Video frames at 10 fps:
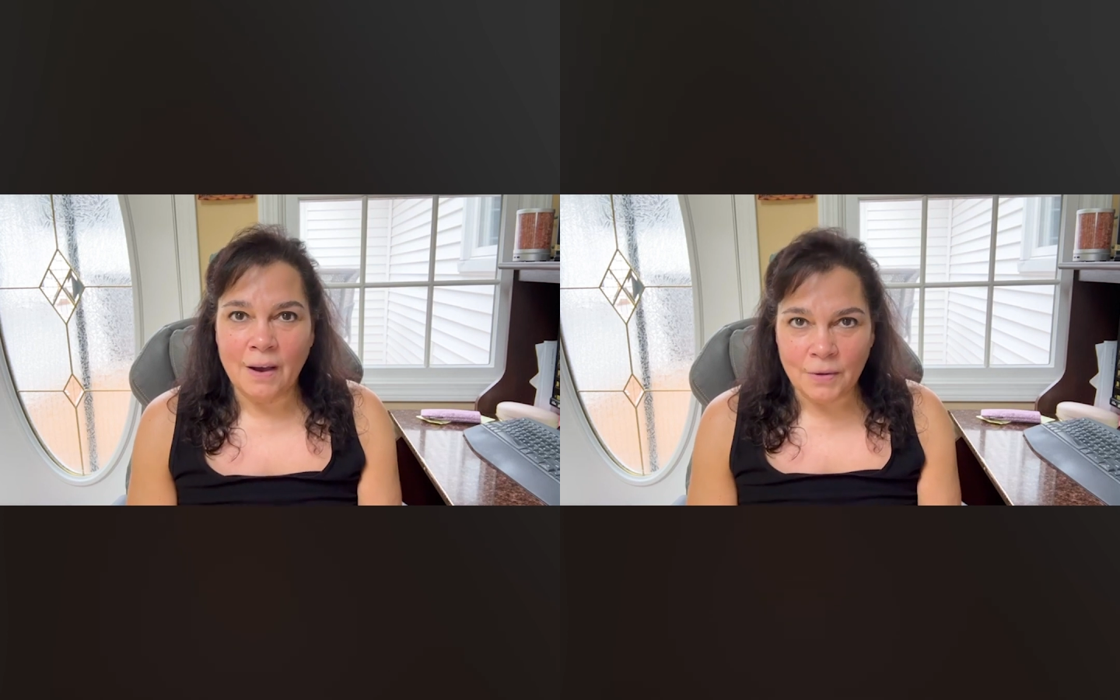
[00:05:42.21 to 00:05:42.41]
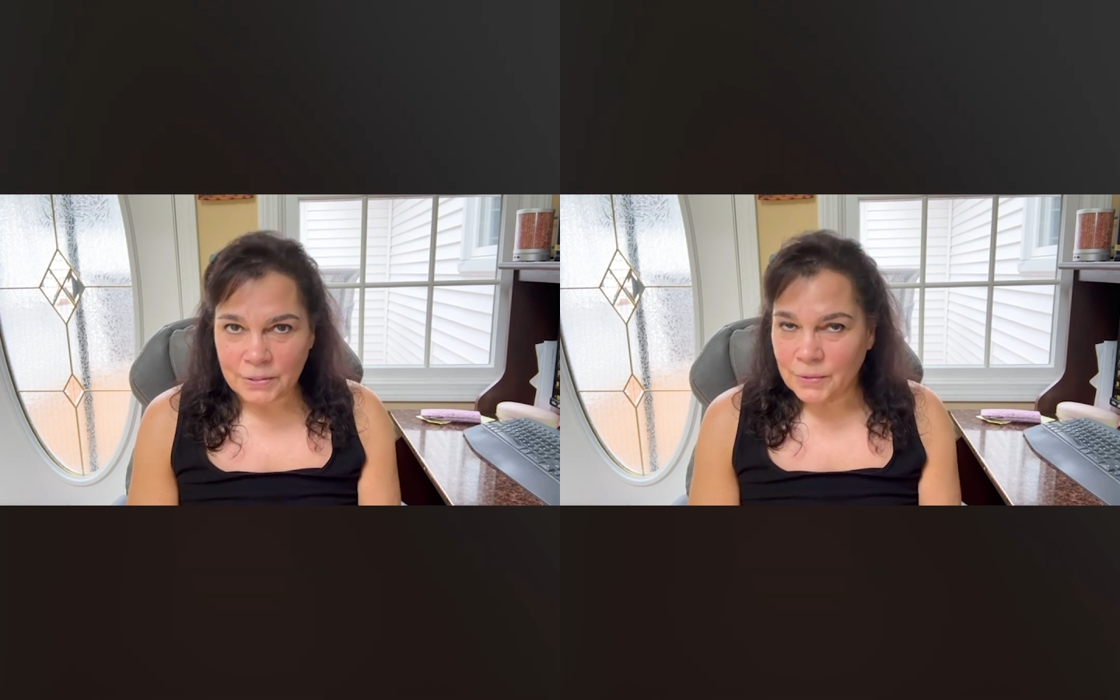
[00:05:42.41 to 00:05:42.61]

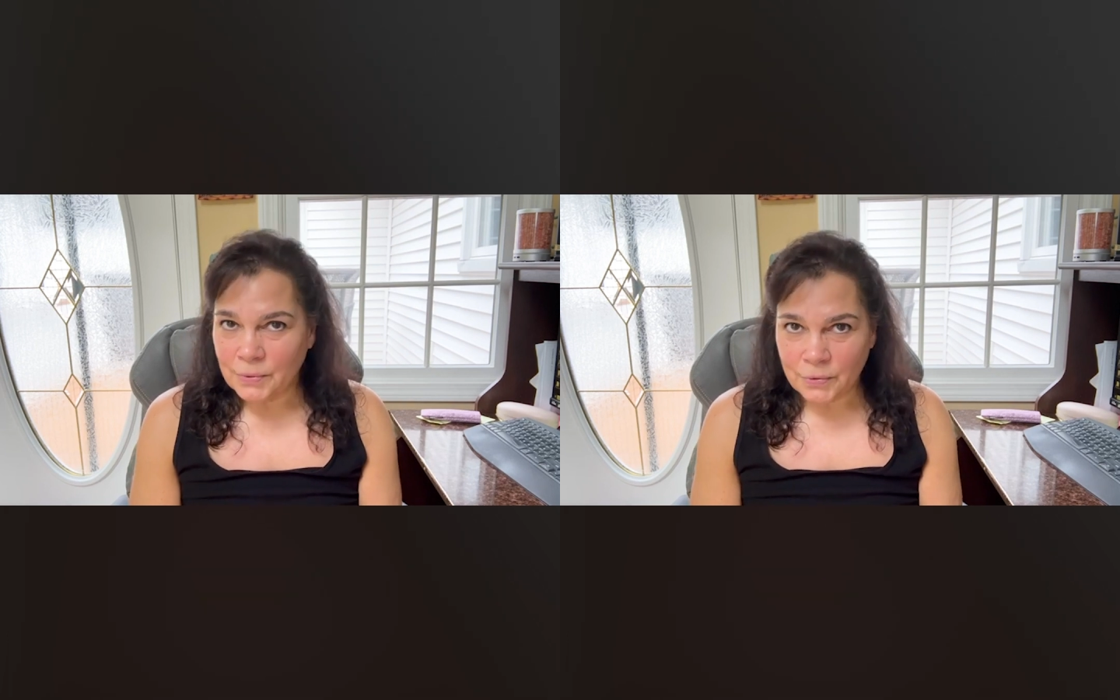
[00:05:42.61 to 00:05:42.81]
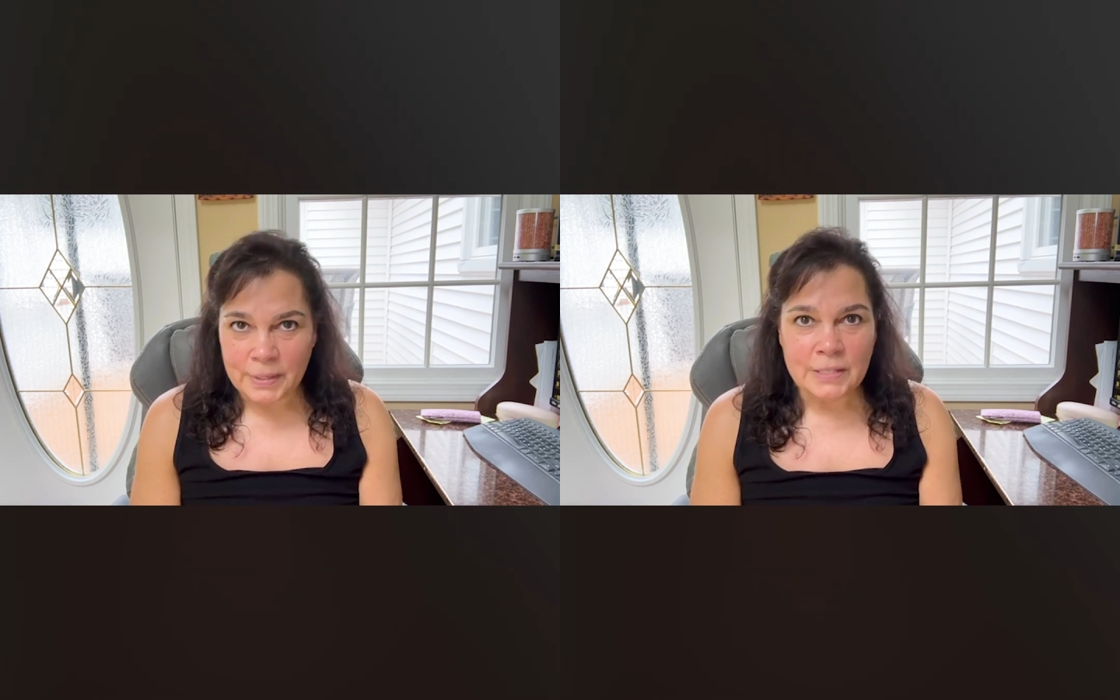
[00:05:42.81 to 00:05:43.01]
also
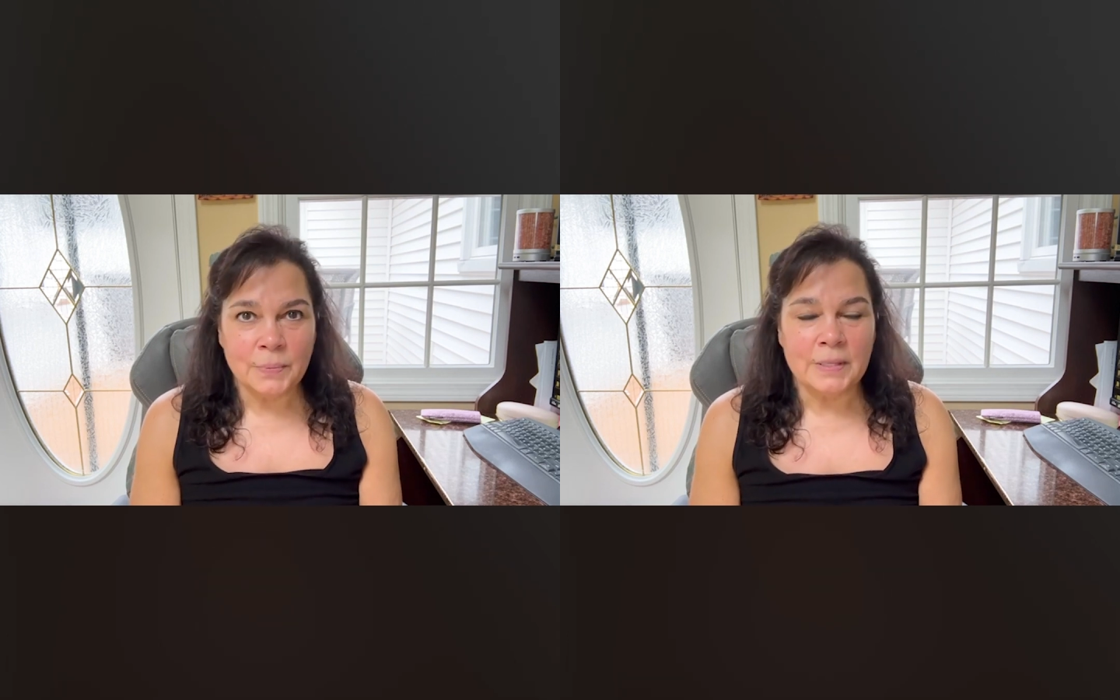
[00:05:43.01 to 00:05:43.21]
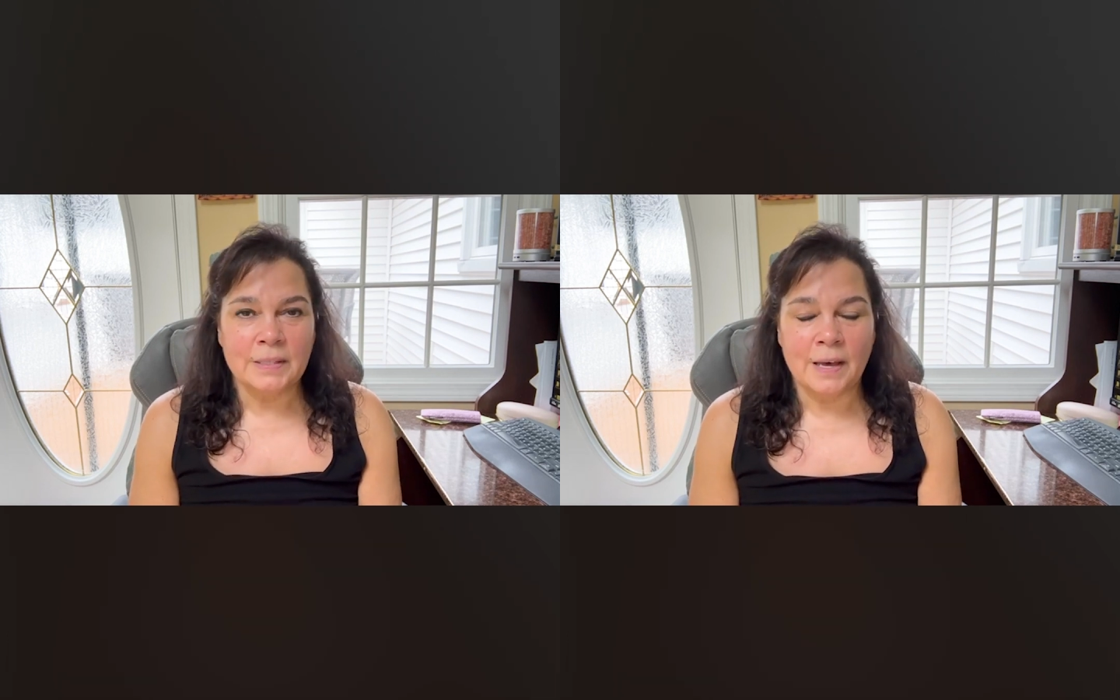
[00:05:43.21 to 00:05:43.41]
agrees
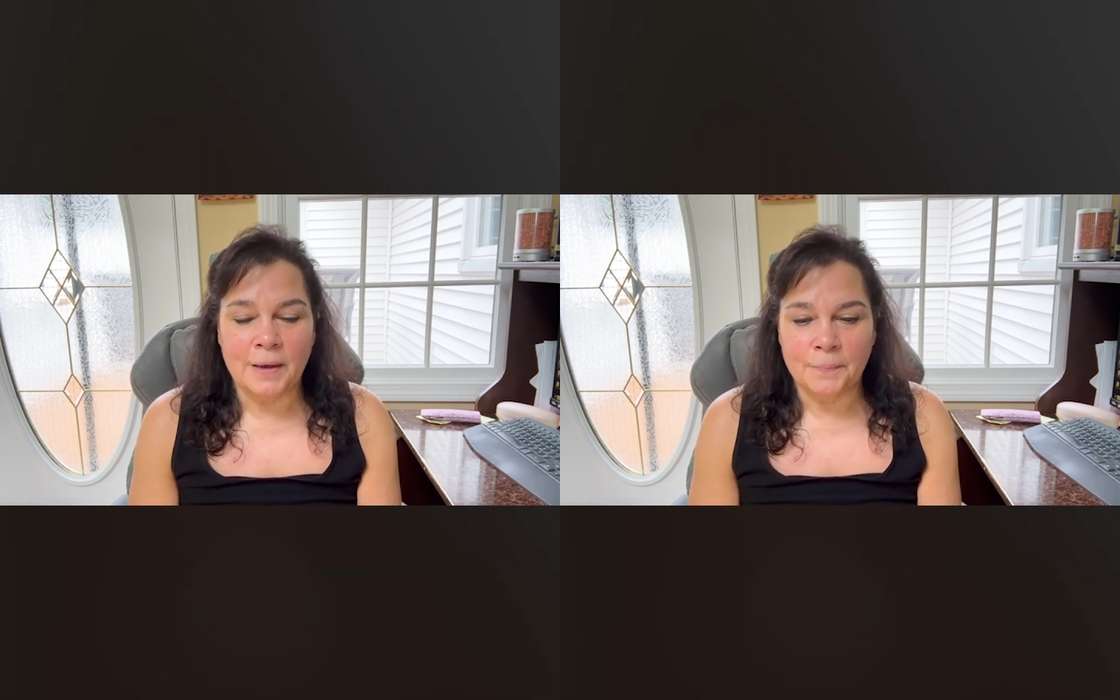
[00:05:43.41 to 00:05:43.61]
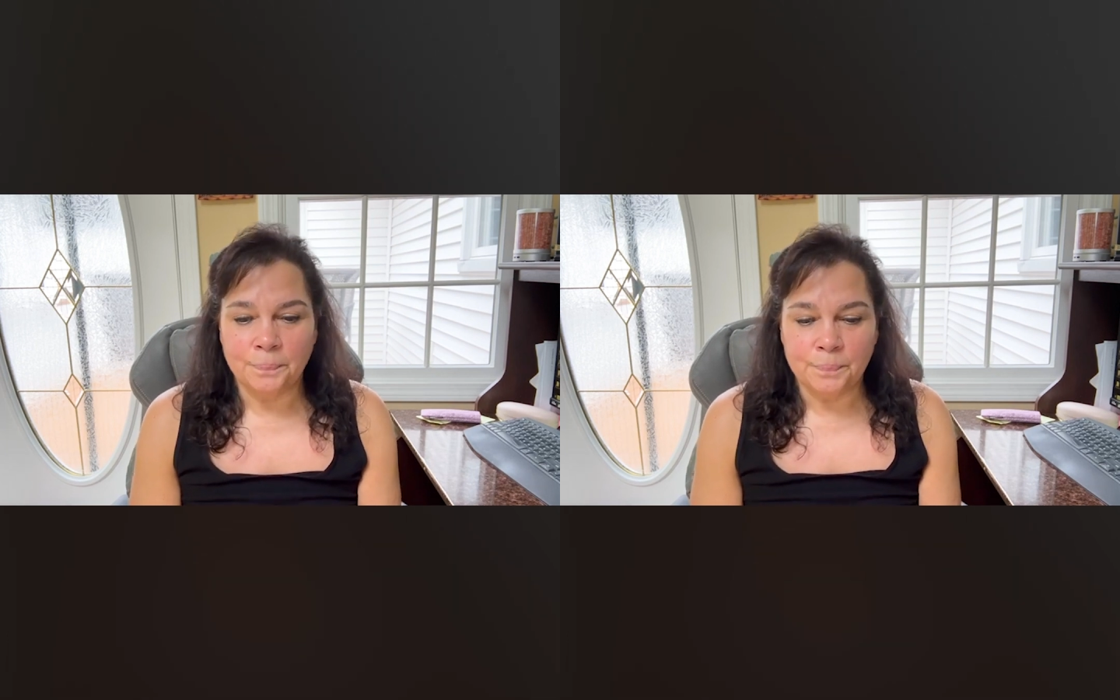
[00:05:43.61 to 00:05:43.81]
with
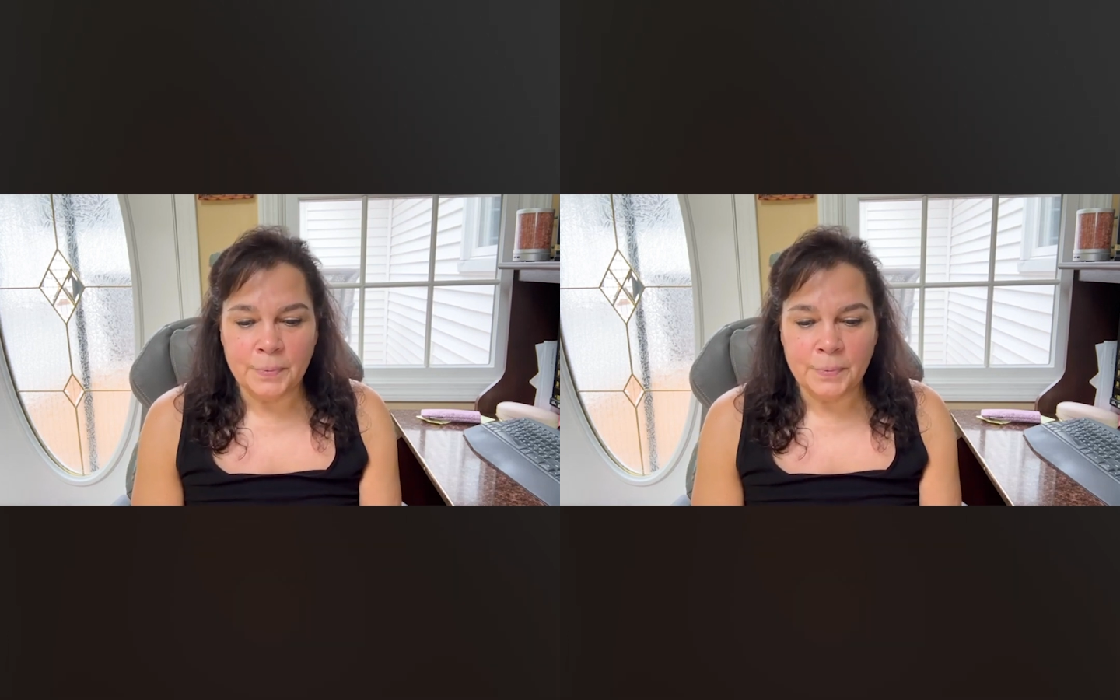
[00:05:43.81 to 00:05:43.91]
um,